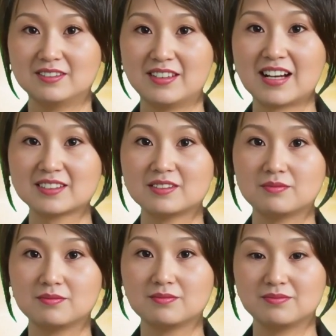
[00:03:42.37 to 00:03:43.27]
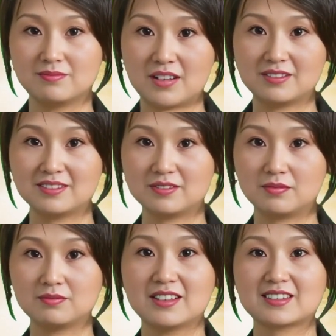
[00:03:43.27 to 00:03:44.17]
Eric's job was to
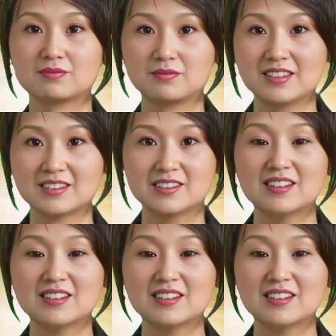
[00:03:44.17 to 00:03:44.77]
lure overseas